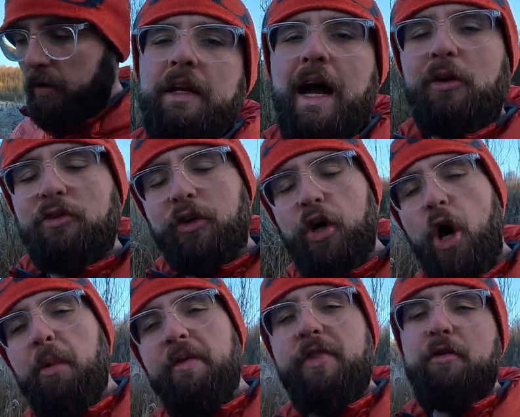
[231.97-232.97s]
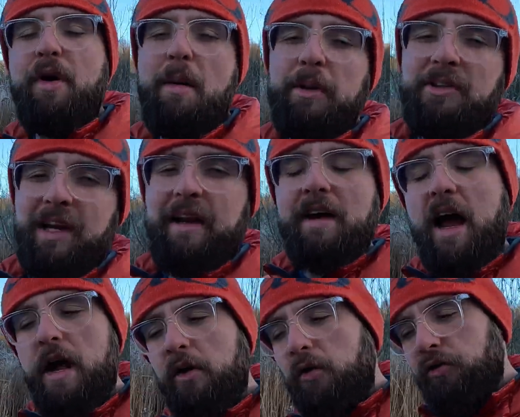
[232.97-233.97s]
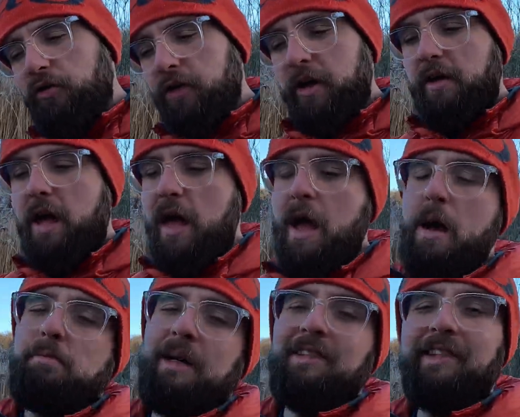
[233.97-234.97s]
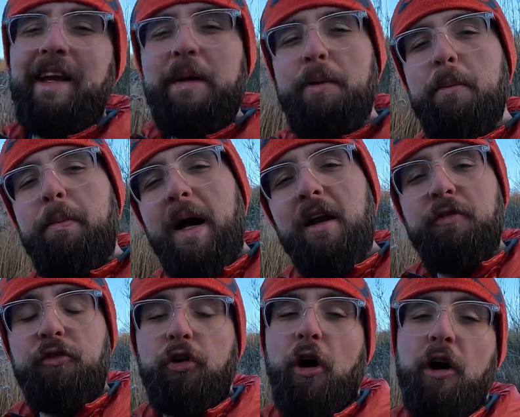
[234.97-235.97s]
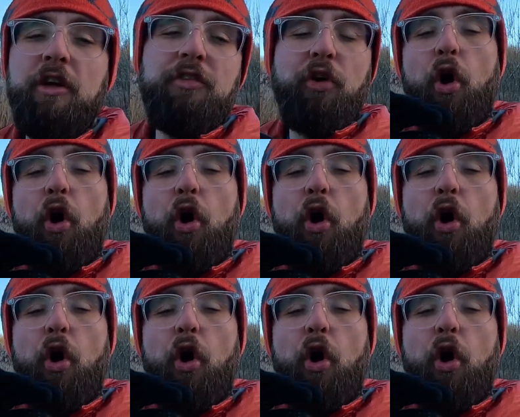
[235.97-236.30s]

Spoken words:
Now to go with the Rab Ascent 900, my sleeping pad of choice